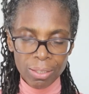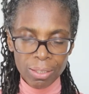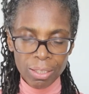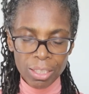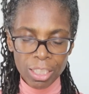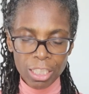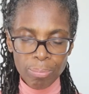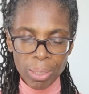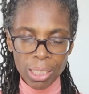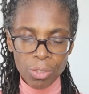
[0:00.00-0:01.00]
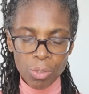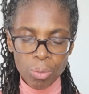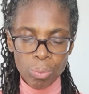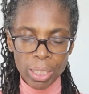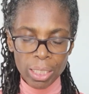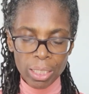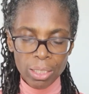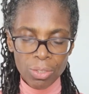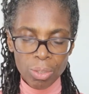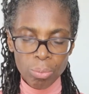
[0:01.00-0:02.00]
Just expand your
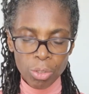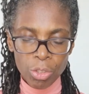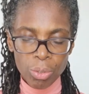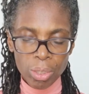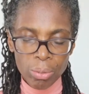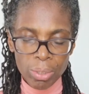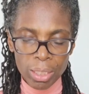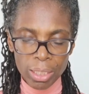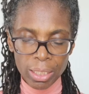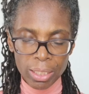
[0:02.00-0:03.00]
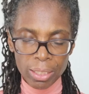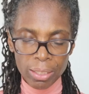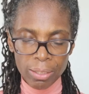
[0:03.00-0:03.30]
awareness to what you notice.